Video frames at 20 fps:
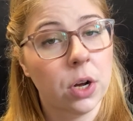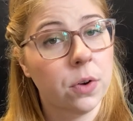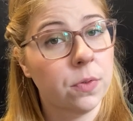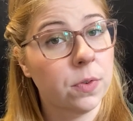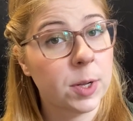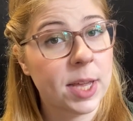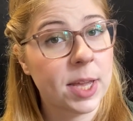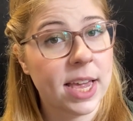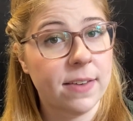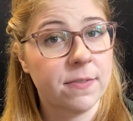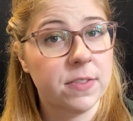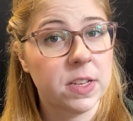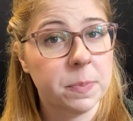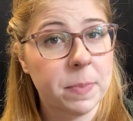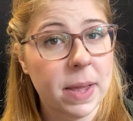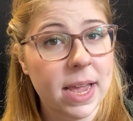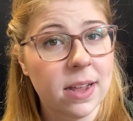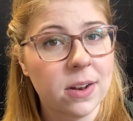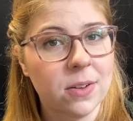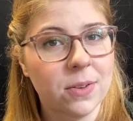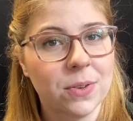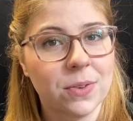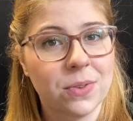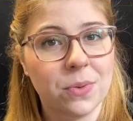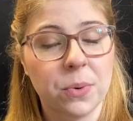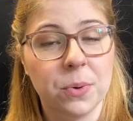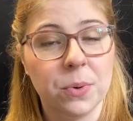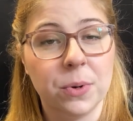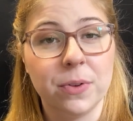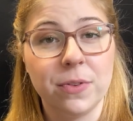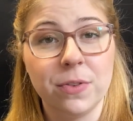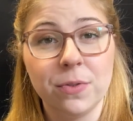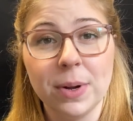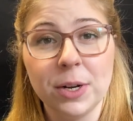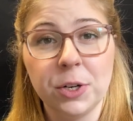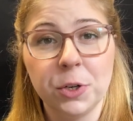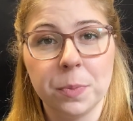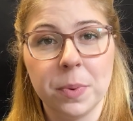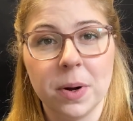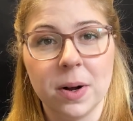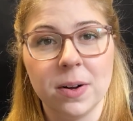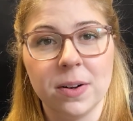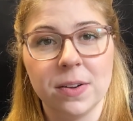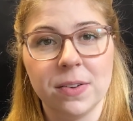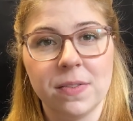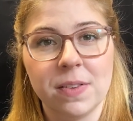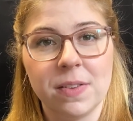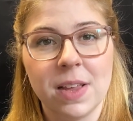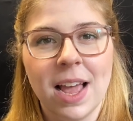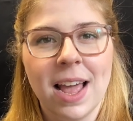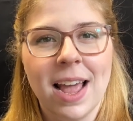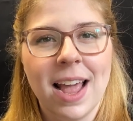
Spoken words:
over canvas panels or stretcher bars